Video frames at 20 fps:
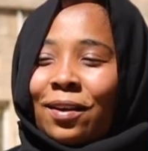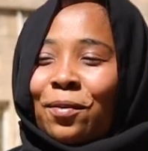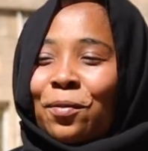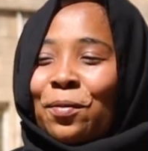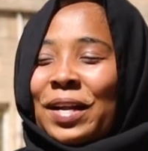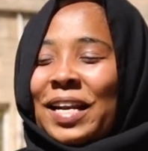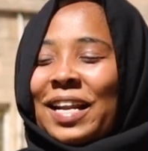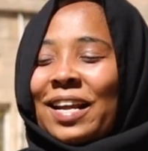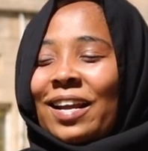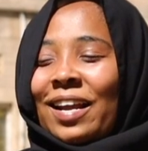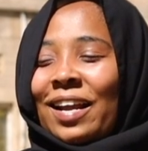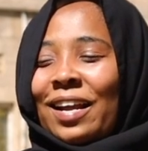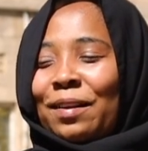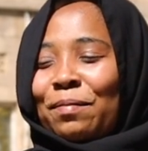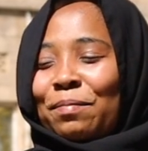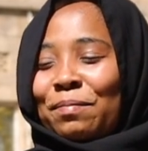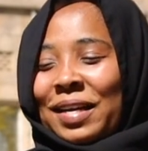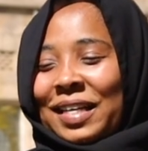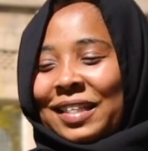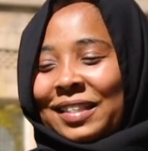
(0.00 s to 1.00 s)
When I
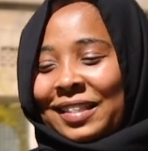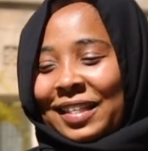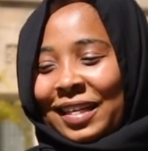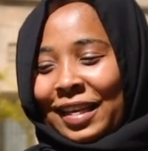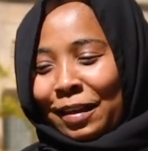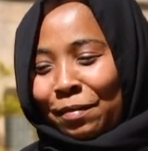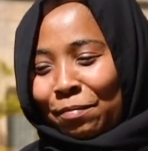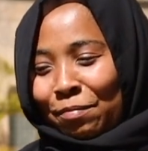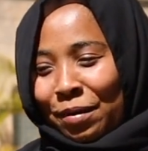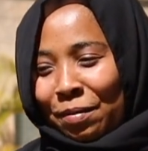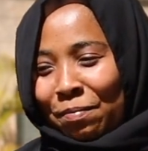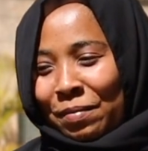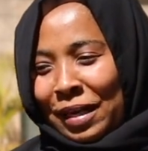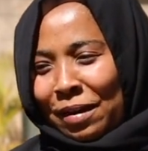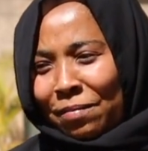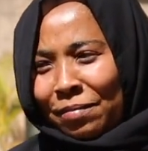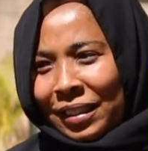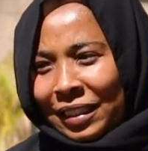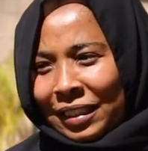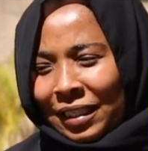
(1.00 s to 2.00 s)
had my second baby,
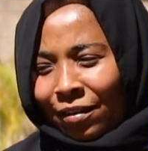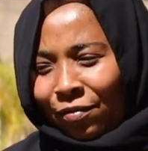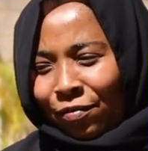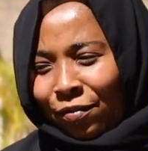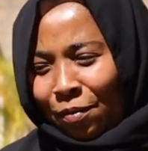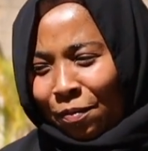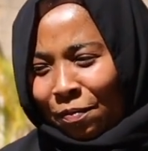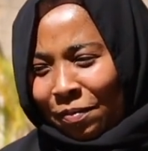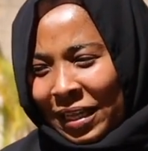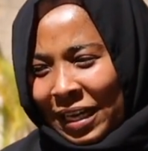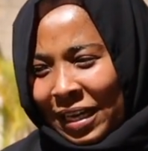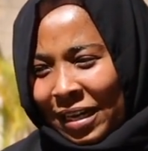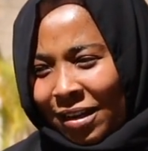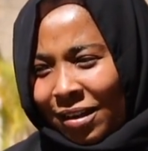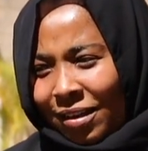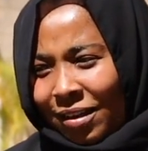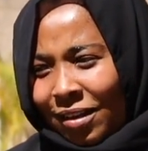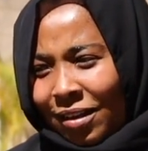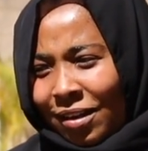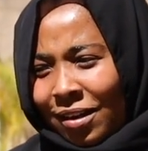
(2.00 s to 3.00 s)
let me start from
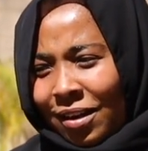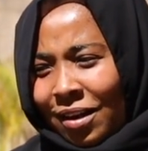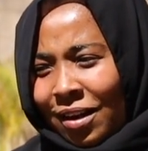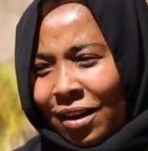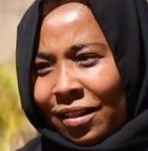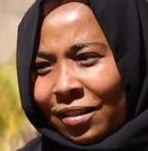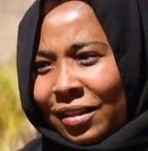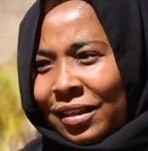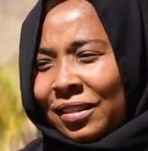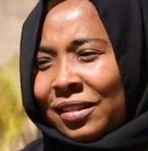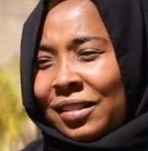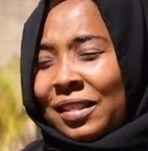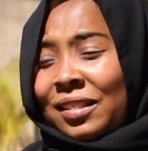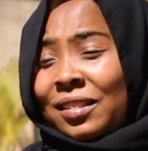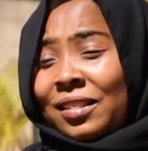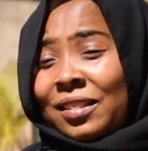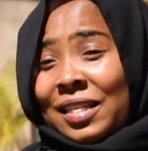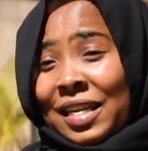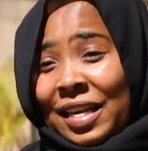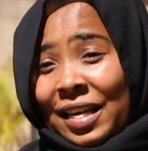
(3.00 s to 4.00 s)
there. There's
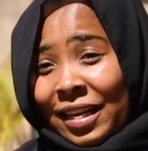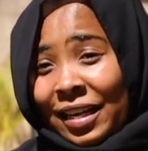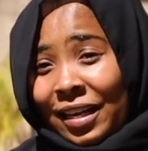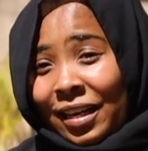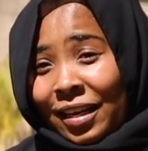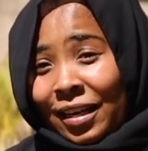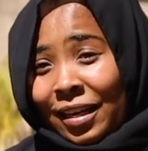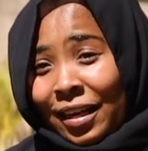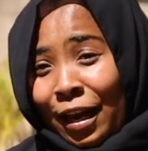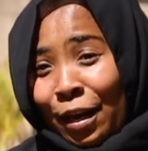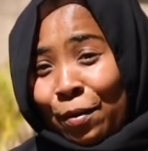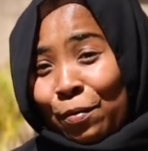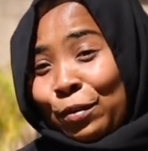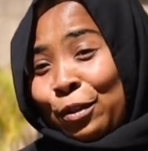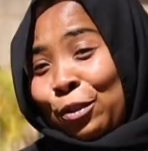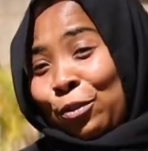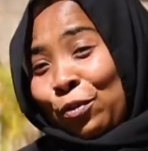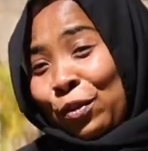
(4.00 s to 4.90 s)
this day I was